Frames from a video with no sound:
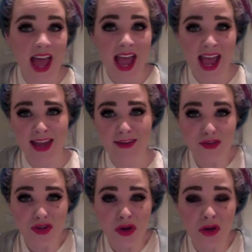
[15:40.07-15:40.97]
And if you
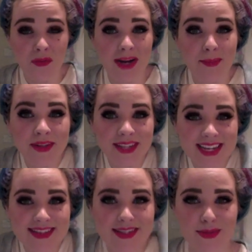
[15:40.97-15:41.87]
don't already,
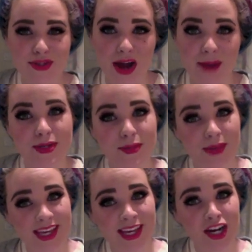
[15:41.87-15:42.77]
please subscribe to
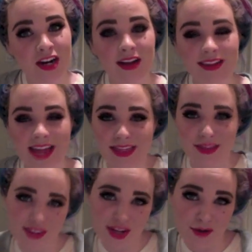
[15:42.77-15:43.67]
me here. Like the
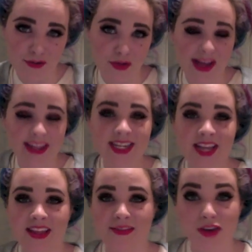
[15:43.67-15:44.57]
video if you liked it.
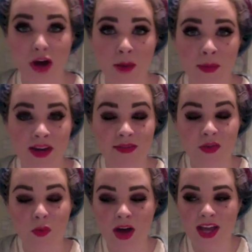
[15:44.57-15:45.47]
Leave a comment if
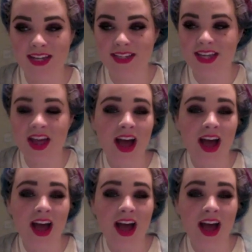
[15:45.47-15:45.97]
you want.